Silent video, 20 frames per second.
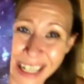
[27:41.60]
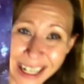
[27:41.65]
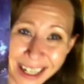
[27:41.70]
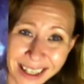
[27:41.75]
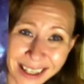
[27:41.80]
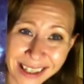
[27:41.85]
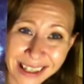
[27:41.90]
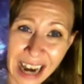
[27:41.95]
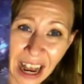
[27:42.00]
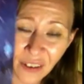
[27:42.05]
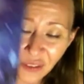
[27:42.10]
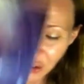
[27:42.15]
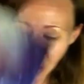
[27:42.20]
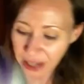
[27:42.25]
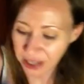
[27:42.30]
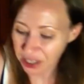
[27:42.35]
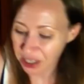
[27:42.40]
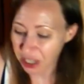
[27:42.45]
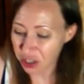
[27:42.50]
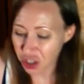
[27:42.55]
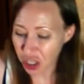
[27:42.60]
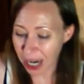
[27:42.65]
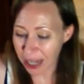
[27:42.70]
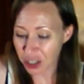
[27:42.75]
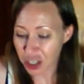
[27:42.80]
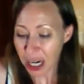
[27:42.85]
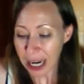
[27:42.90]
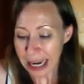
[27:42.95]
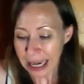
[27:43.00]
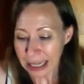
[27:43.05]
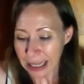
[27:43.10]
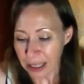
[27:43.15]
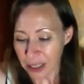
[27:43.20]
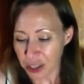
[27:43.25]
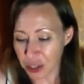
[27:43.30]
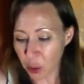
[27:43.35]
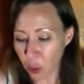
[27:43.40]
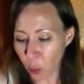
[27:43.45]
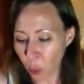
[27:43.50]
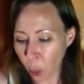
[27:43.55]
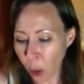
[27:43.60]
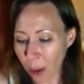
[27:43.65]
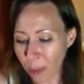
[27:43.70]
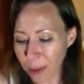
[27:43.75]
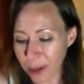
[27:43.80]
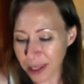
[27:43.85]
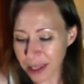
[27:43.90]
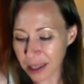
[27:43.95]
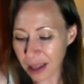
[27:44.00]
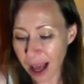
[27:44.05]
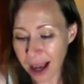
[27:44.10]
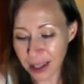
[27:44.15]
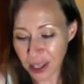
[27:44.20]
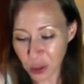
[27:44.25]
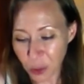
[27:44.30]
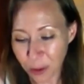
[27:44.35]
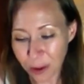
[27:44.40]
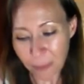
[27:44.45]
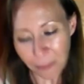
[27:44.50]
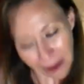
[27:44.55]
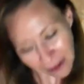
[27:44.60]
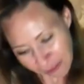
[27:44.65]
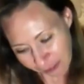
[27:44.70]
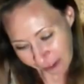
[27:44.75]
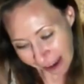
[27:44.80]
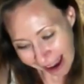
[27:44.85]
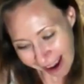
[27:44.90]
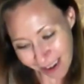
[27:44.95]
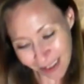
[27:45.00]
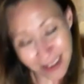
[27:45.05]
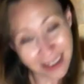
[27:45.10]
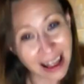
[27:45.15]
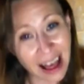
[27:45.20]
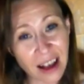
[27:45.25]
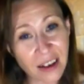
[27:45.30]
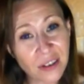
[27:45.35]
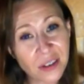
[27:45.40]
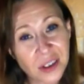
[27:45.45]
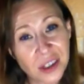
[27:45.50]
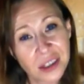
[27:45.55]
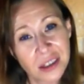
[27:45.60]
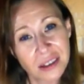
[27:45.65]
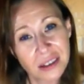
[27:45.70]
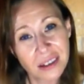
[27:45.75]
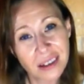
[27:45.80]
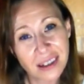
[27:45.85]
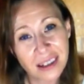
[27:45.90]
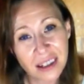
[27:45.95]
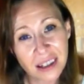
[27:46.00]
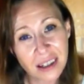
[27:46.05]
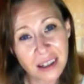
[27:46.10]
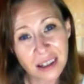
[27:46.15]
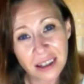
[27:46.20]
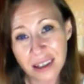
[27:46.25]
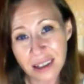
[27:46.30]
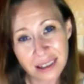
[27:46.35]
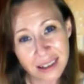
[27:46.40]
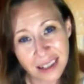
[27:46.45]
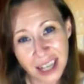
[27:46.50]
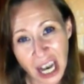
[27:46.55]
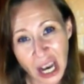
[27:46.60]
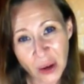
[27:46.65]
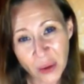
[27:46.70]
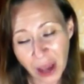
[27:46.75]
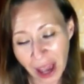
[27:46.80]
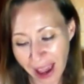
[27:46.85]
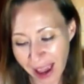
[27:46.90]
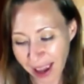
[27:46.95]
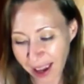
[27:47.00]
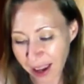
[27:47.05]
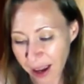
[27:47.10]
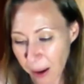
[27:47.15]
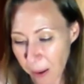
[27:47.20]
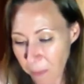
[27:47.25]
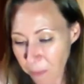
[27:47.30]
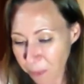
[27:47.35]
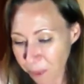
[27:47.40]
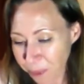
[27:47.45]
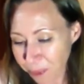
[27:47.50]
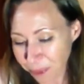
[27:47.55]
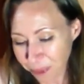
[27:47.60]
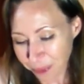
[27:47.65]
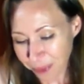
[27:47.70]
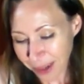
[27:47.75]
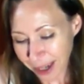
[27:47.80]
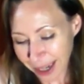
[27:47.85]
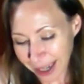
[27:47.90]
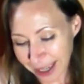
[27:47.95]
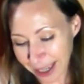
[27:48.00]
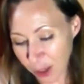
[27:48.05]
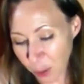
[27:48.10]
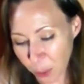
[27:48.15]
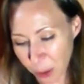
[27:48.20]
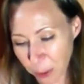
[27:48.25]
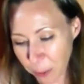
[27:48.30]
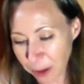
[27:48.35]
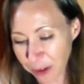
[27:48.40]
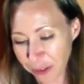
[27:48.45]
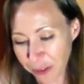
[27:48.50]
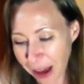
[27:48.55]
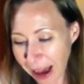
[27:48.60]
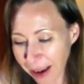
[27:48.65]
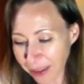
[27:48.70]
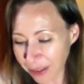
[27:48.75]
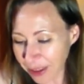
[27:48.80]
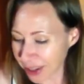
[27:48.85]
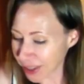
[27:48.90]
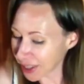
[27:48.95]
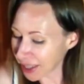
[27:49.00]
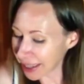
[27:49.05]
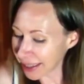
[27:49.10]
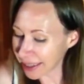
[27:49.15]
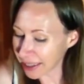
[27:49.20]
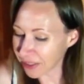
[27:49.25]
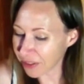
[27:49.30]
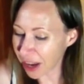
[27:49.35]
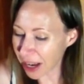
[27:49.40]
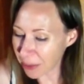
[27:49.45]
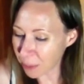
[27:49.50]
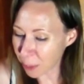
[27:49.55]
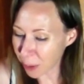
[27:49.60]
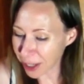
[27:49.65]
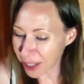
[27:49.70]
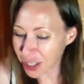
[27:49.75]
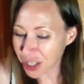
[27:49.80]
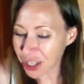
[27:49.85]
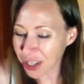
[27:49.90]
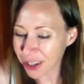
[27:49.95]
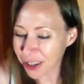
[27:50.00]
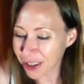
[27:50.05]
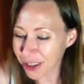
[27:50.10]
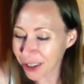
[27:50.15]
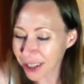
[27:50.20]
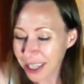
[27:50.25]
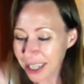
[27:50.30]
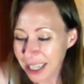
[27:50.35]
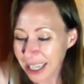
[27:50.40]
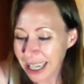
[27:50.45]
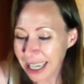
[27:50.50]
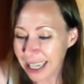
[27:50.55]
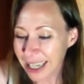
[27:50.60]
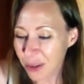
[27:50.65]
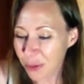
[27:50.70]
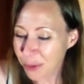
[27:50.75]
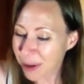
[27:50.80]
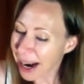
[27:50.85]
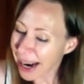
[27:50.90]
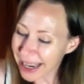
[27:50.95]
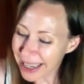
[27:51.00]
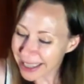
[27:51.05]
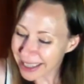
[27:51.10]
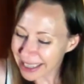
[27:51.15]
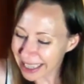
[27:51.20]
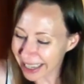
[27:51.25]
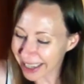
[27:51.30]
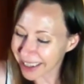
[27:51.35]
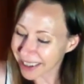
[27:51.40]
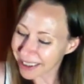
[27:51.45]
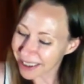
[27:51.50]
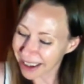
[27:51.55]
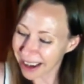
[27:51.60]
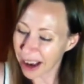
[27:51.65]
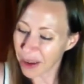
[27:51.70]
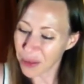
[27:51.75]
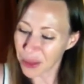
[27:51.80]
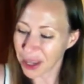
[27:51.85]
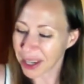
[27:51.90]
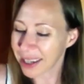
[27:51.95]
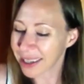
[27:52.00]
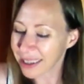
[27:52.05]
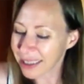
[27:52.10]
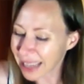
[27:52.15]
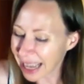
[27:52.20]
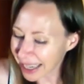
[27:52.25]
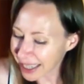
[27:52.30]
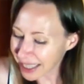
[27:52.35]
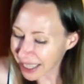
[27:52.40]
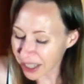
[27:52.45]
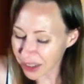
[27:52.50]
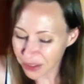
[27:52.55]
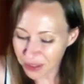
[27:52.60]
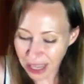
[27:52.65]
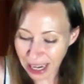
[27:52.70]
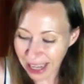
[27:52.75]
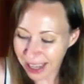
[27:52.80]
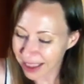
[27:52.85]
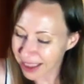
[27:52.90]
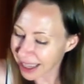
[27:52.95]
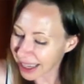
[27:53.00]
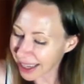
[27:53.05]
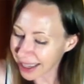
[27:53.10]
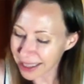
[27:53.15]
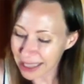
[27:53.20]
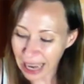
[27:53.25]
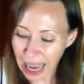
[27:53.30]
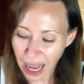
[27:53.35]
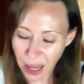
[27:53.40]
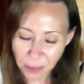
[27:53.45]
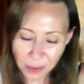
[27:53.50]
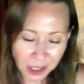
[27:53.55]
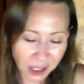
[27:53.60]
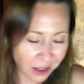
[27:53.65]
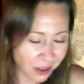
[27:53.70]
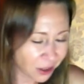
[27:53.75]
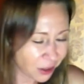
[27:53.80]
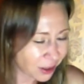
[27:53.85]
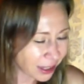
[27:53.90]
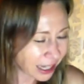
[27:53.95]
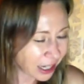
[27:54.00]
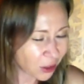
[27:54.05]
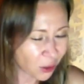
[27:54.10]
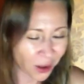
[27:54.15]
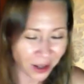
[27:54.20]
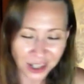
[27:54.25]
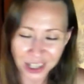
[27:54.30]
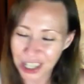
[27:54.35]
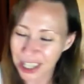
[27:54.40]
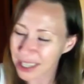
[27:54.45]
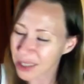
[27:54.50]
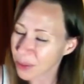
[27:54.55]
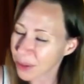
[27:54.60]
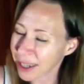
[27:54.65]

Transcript: It's not for us to judge. So what was lost will be found, loves. Okay? It will be found. There's this vibrational raising of the collective that I think is absolutely gorgeous.